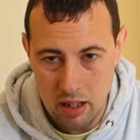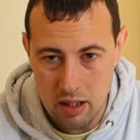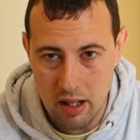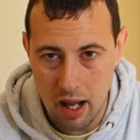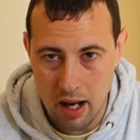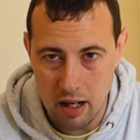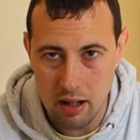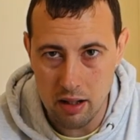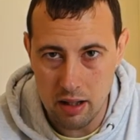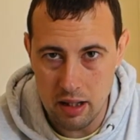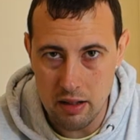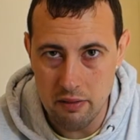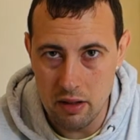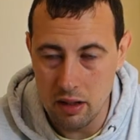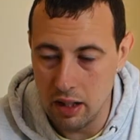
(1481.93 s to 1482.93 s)
then the
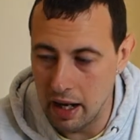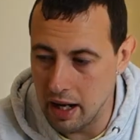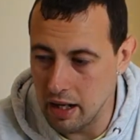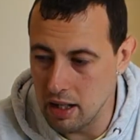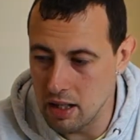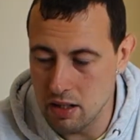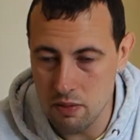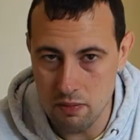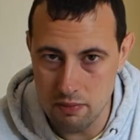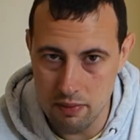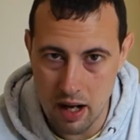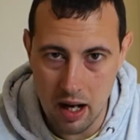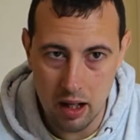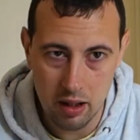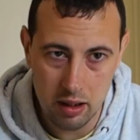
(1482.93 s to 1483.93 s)
tea will age
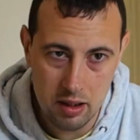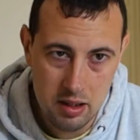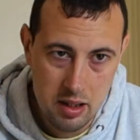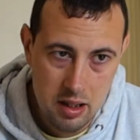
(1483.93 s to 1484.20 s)
well,